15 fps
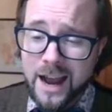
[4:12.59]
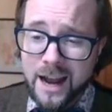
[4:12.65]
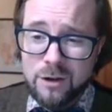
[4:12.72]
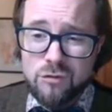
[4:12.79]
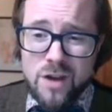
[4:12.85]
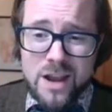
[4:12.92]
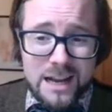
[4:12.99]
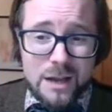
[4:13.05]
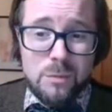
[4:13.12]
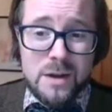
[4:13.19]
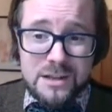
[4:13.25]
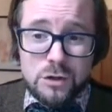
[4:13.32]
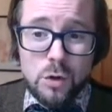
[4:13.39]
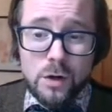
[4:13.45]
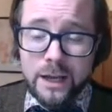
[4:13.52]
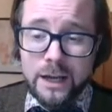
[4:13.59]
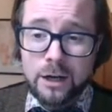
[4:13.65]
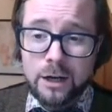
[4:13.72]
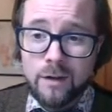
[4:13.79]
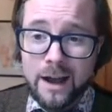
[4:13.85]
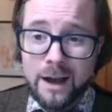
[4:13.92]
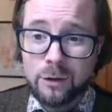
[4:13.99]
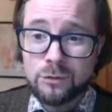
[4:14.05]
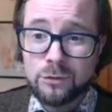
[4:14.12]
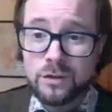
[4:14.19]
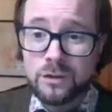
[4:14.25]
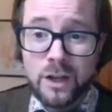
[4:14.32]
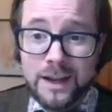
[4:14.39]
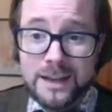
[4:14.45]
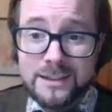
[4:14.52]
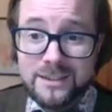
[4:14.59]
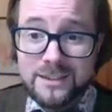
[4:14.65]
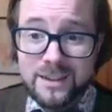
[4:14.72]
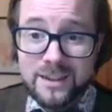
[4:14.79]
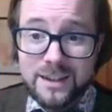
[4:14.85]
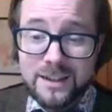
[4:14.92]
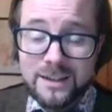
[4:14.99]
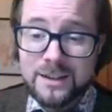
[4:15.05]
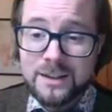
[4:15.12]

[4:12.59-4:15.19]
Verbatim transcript: And really, we're talking around 90,